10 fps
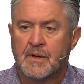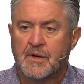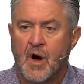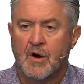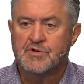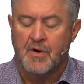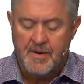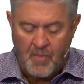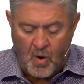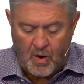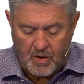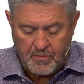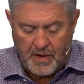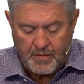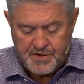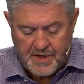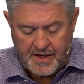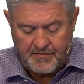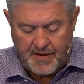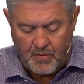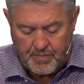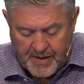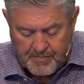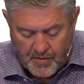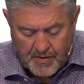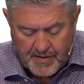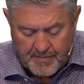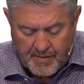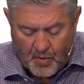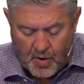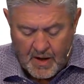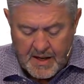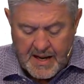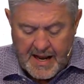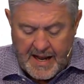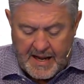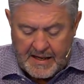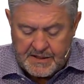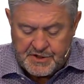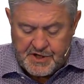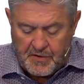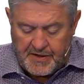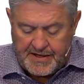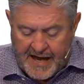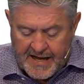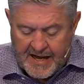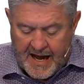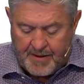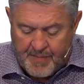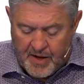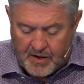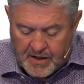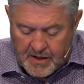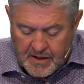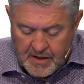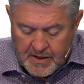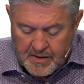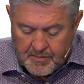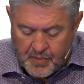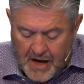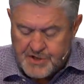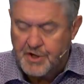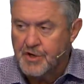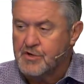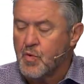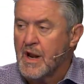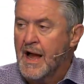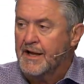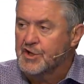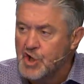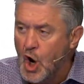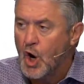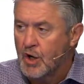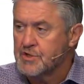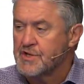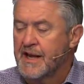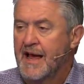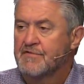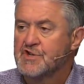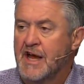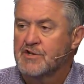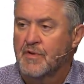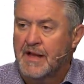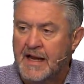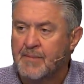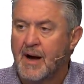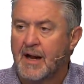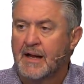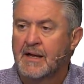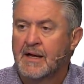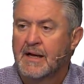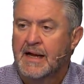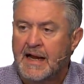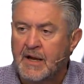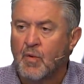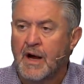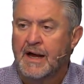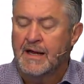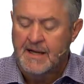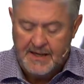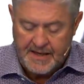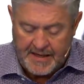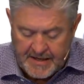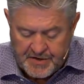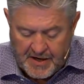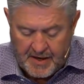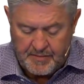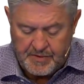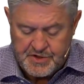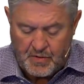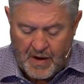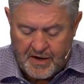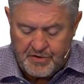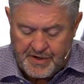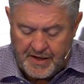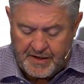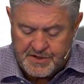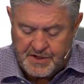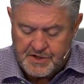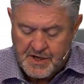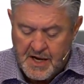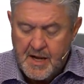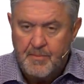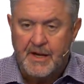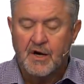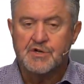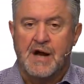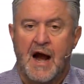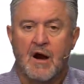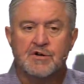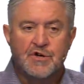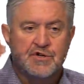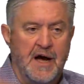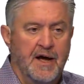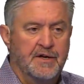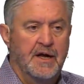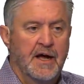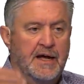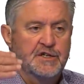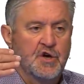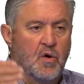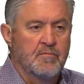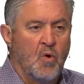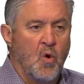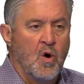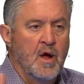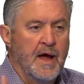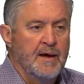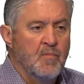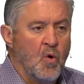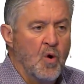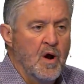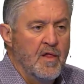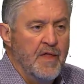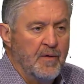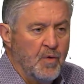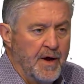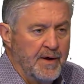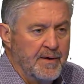Dogs are immoral. We would say if they were people, they'd be moral. So the Canaanite male prostitutes were like dogs. They'd have sex with anybody, any way, any time. You say, why are you telling us this? Because our society is going more and more that way.